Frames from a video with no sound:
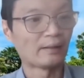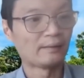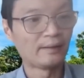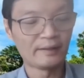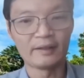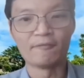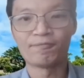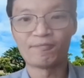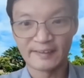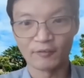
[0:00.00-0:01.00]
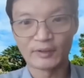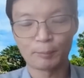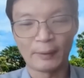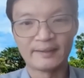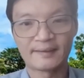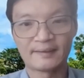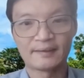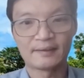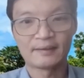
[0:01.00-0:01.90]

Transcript: learning in physical space